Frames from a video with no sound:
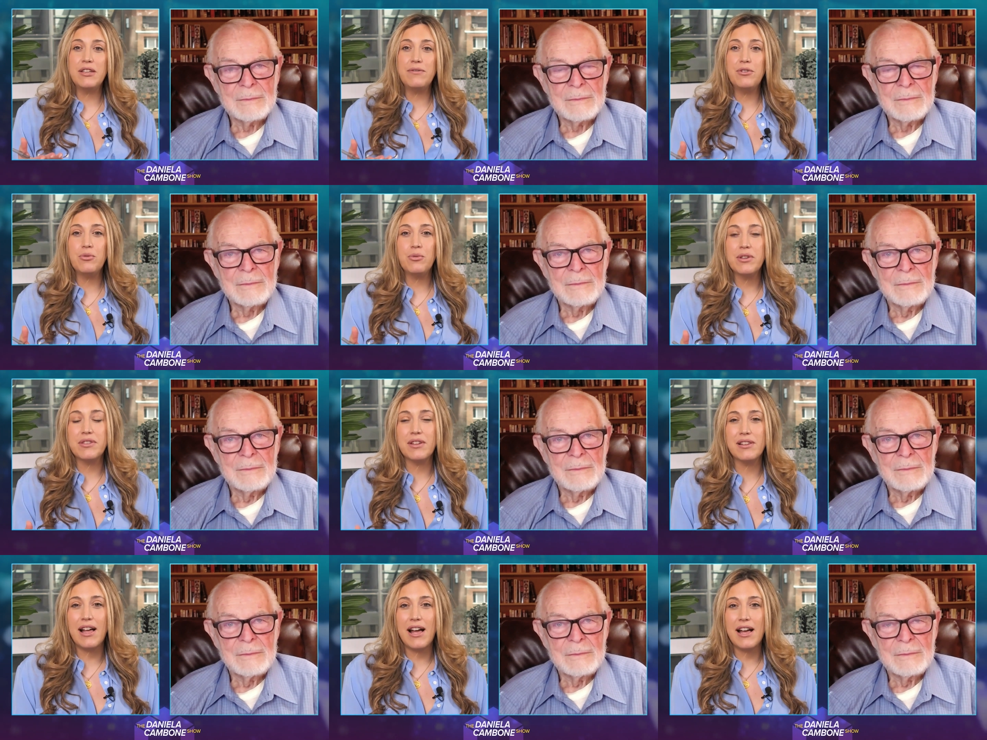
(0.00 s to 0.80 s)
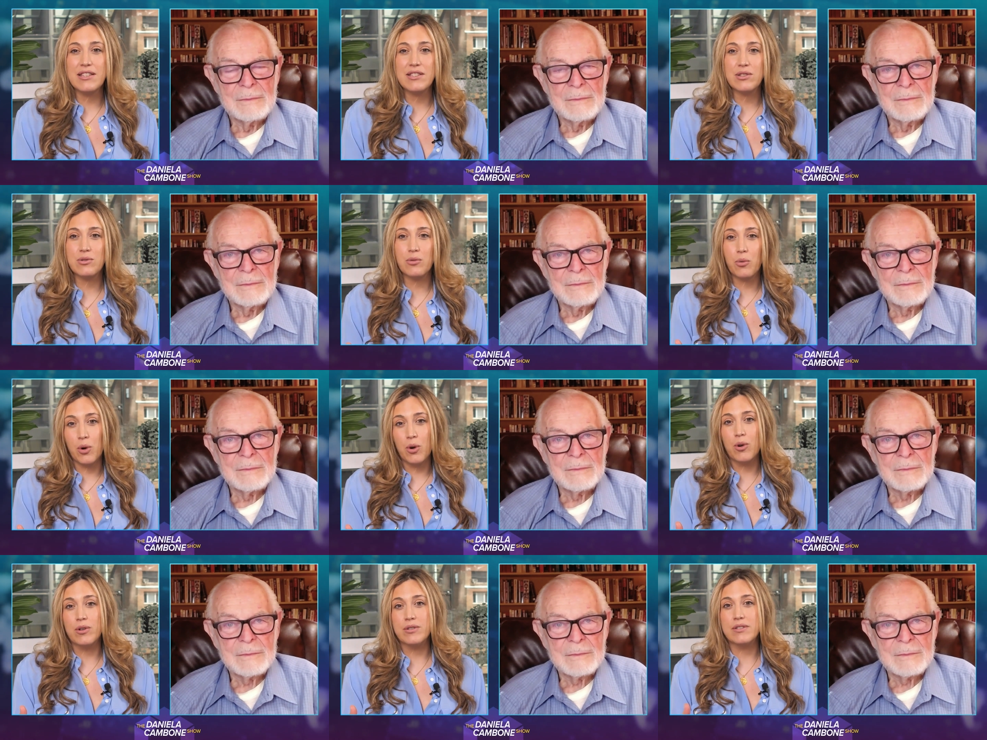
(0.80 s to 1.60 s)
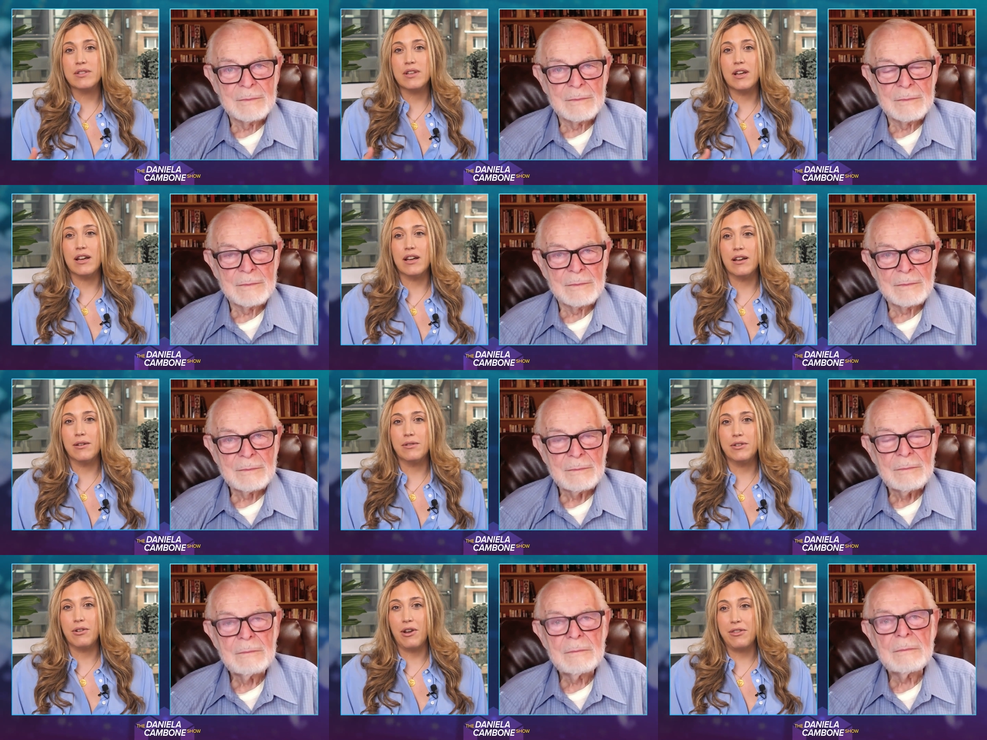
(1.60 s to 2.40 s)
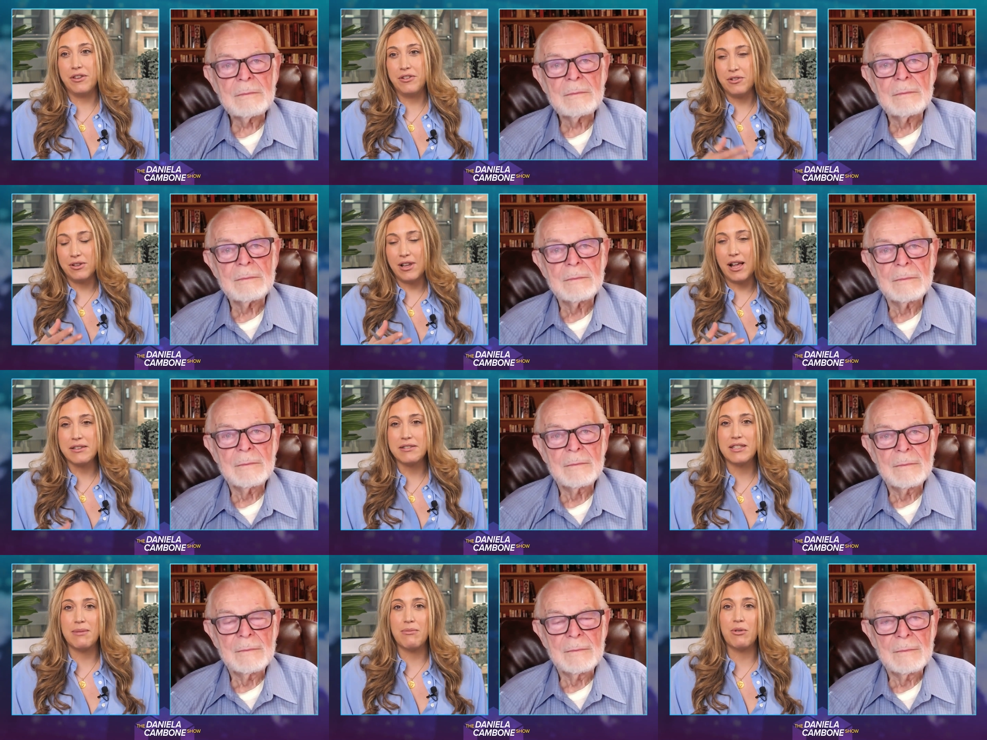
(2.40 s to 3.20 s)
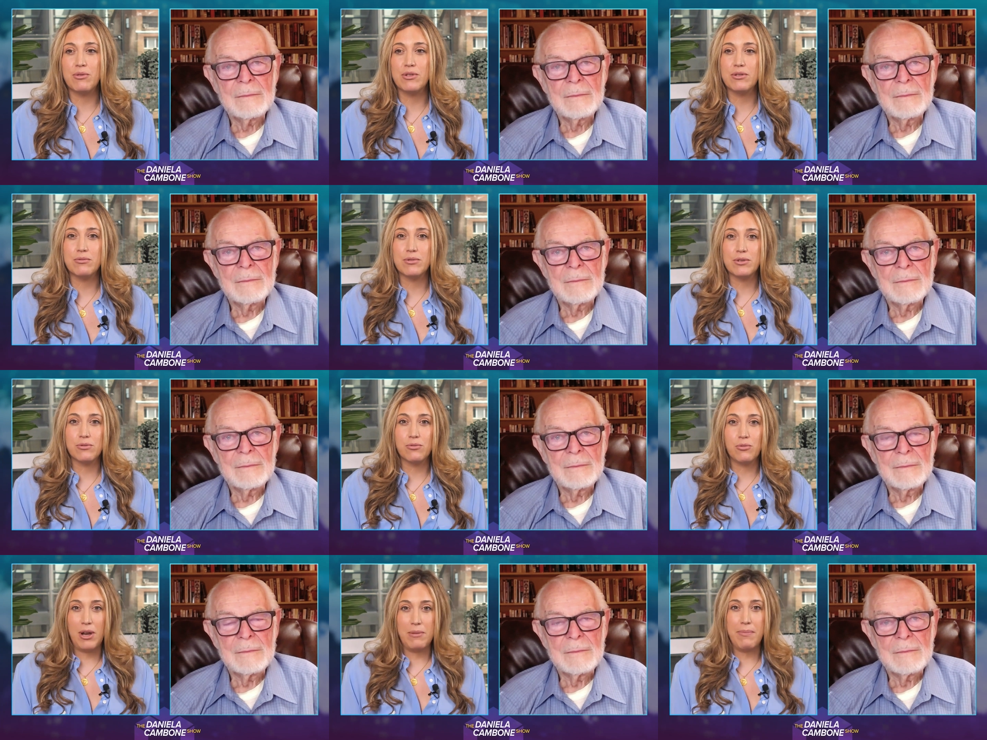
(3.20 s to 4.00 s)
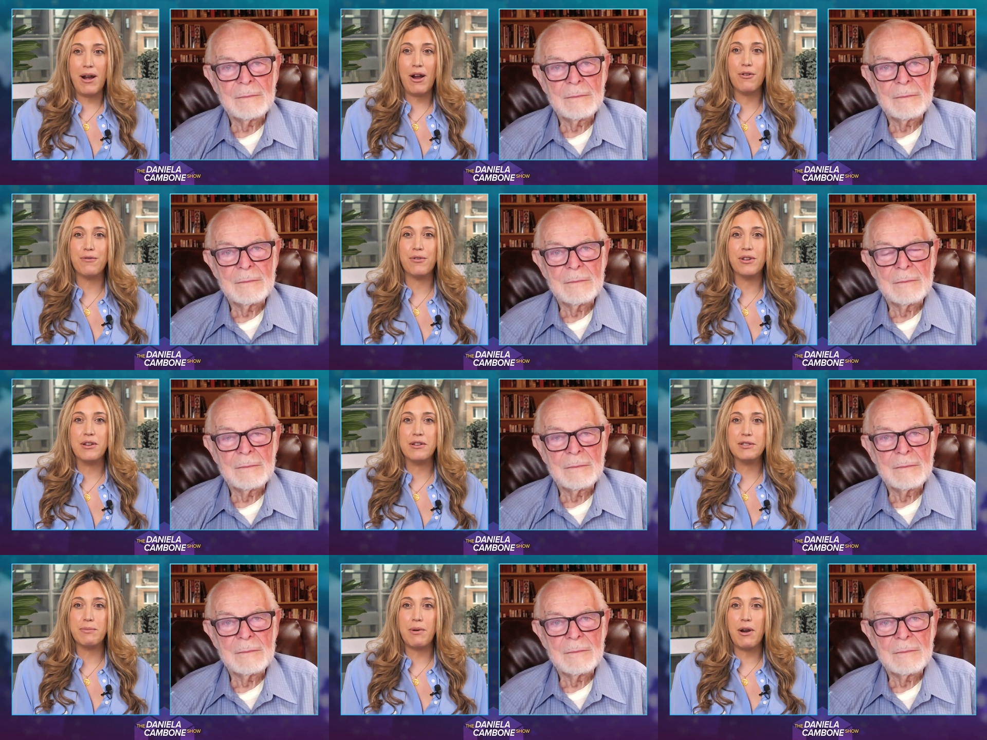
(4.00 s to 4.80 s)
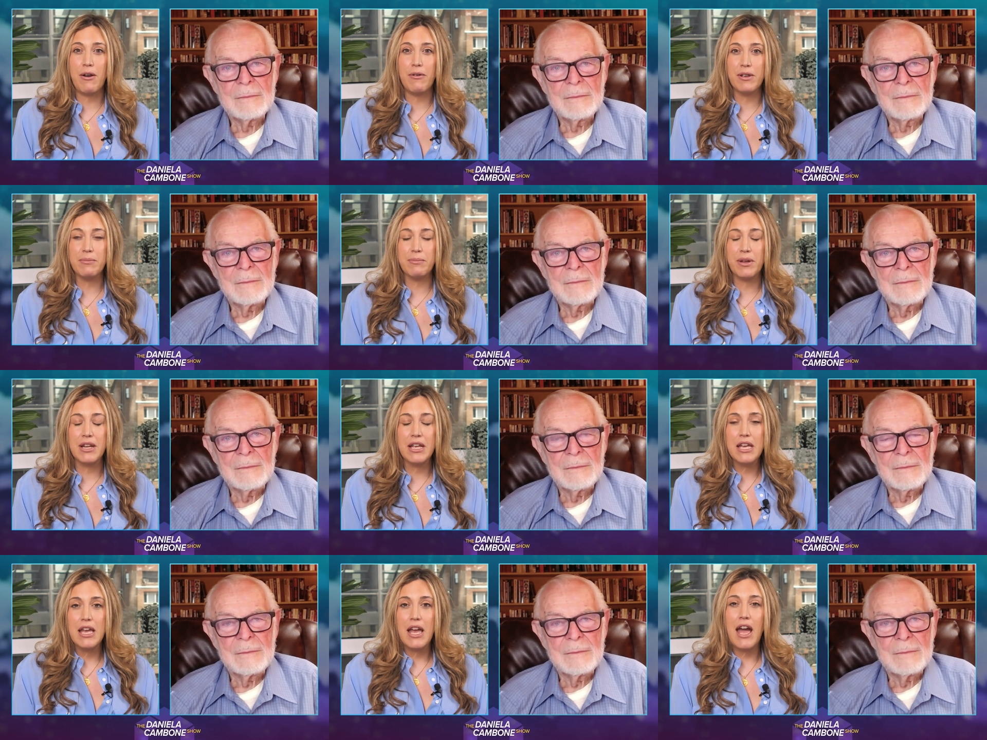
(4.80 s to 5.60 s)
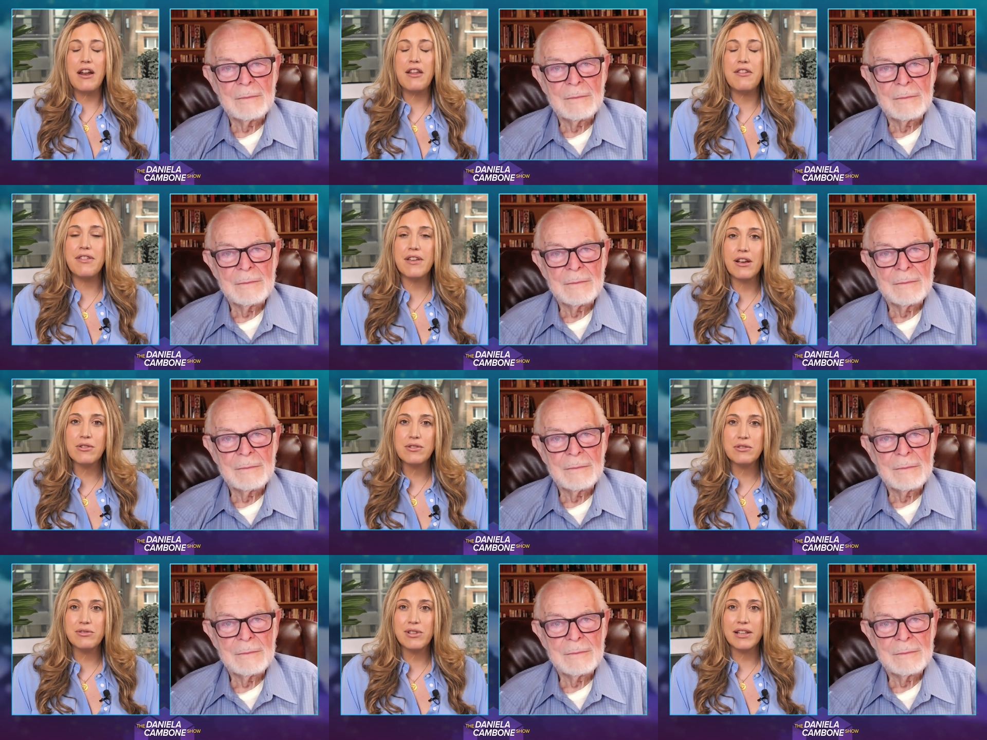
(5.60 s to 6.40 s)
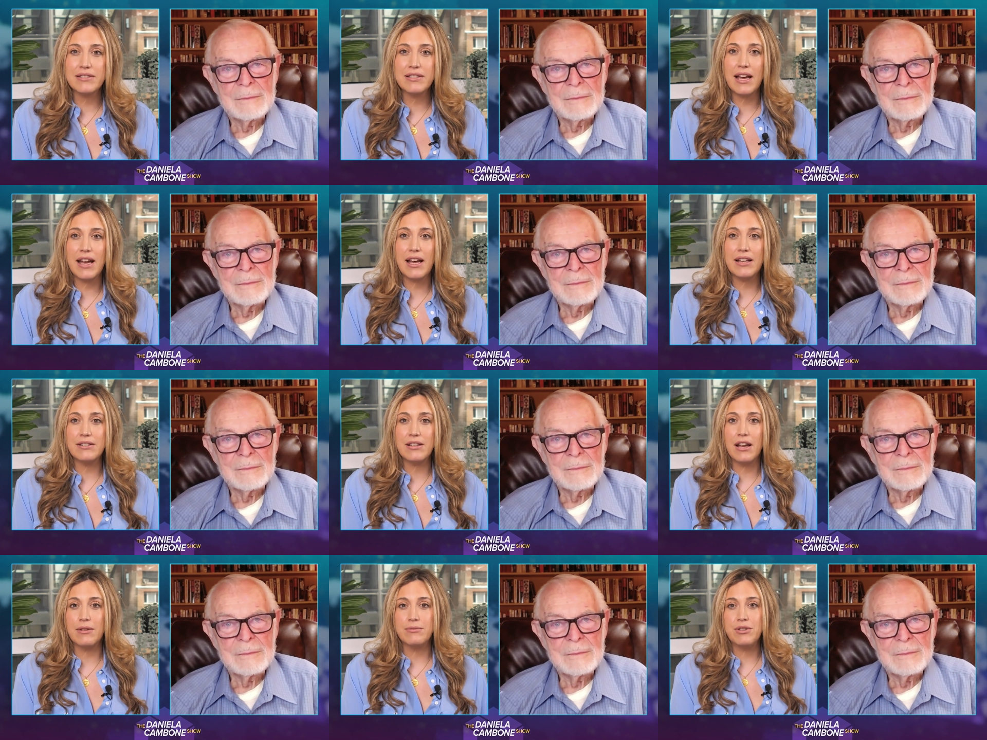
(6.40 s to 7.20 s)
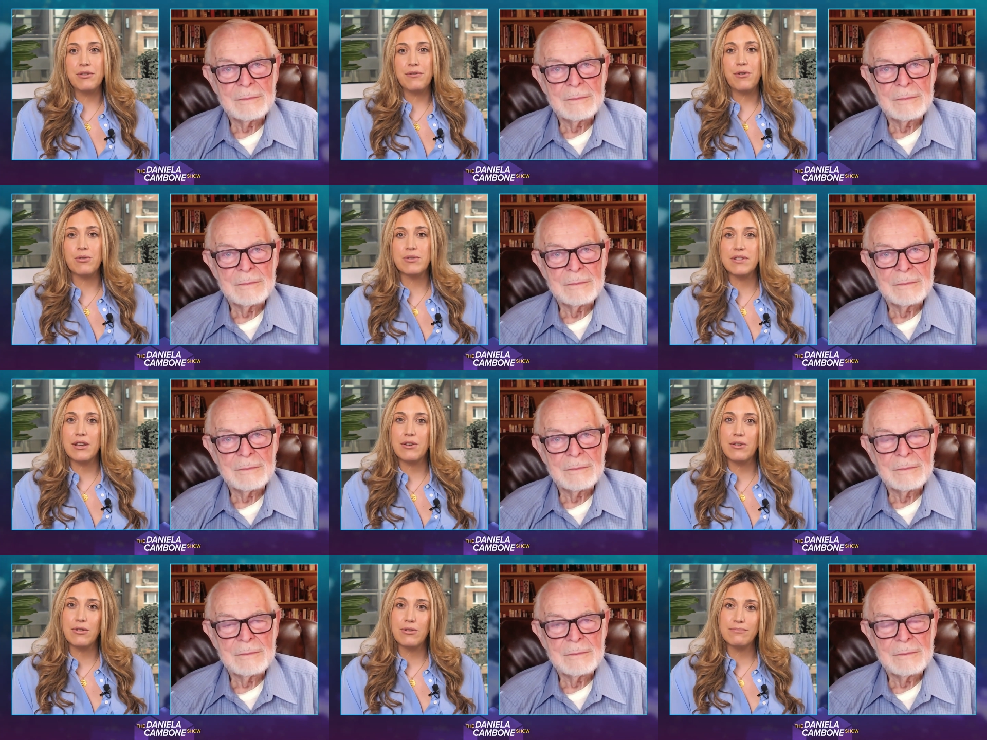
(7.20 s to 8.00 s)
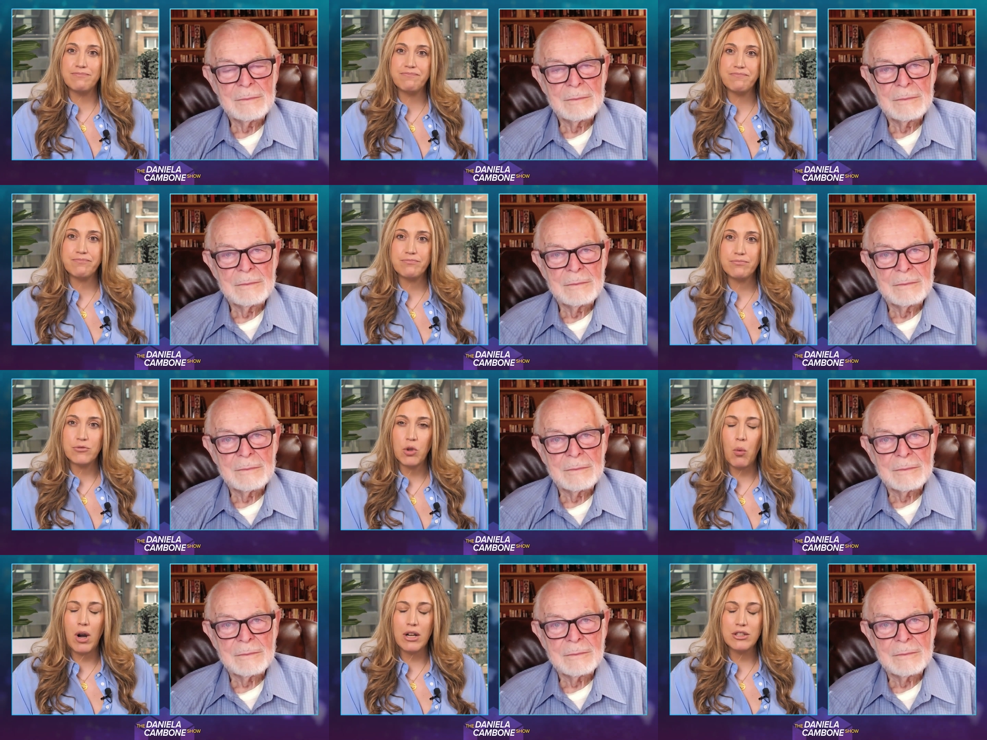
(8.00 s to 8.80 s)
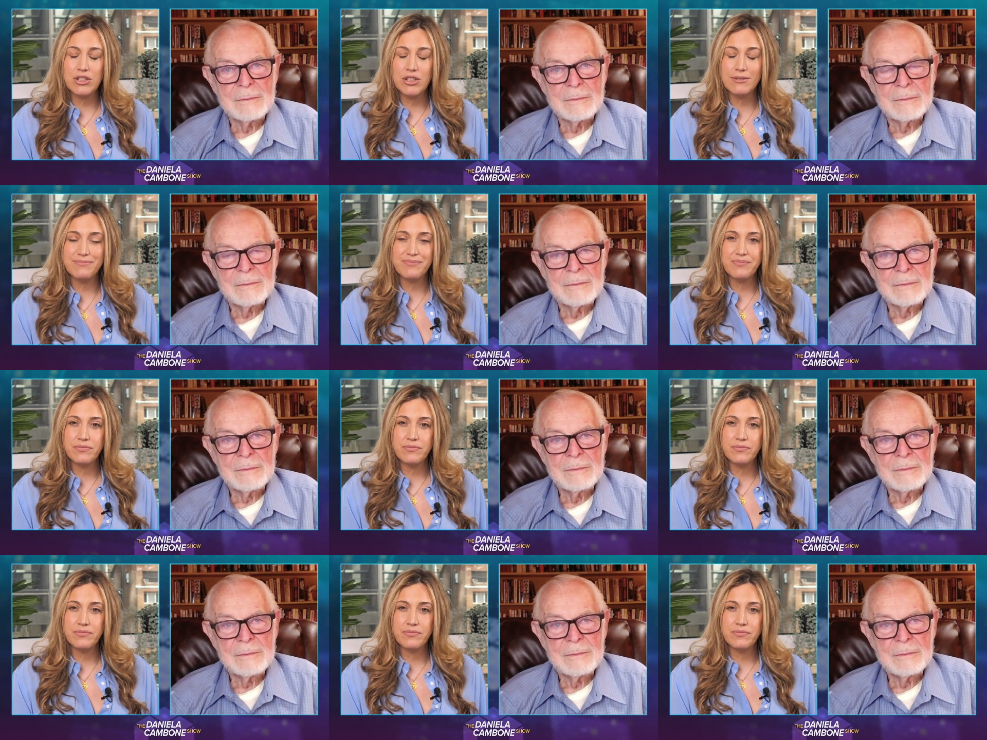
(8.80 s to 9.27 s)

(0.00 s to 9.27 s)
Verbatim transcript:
Speaker 1: leave you with the last words. Uh, you know, I think your last statement was, was quite powerful and inspiring. But anything else you'd like to add uh, to the folks at home watching?